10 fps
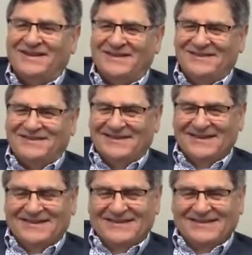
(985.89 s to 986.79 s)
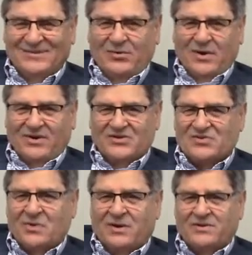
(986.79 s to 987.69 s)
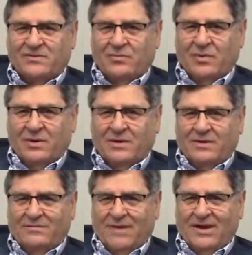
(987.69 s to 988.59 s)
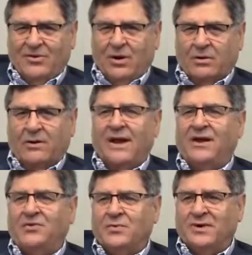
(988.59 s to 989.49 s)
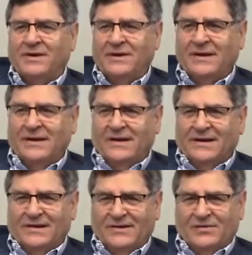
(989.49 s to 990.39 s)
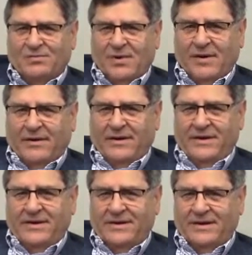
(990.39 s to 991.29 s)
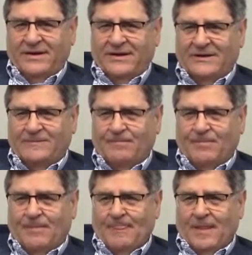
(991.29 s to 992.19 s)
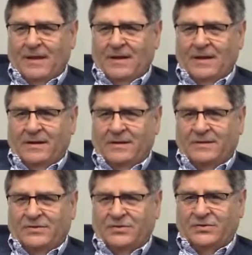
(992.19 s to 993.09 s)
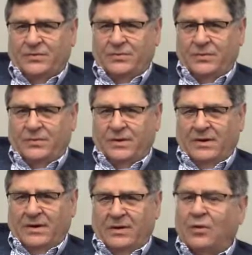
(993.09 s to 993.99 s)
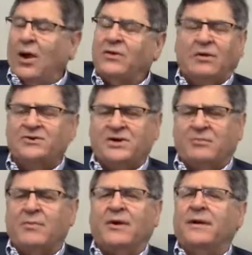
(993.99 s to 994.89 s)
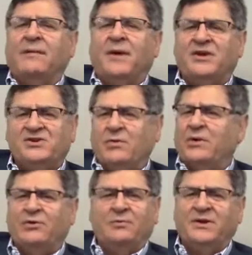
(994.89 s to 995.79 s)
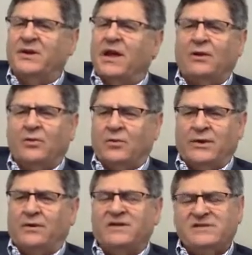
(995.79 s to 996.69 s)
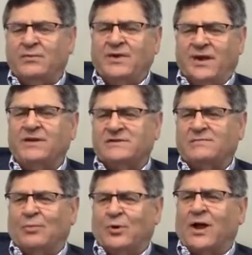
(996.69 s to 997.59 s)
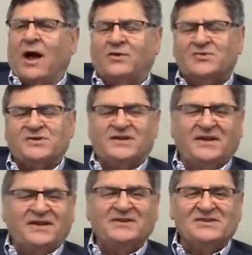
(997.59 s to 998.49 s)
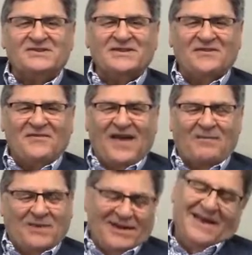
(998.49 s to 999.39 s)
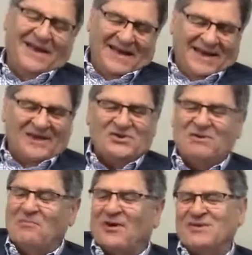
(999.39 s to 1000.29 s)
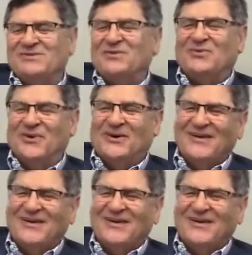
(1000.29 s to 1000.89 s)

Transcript: He's doing construction work. My daughter Adrian is married uh, to. Oh, I told you she could marry anybody she wanted to, but not a lawyer. I said we needed some more doctors and dentists in the family, and she marries a lawyer.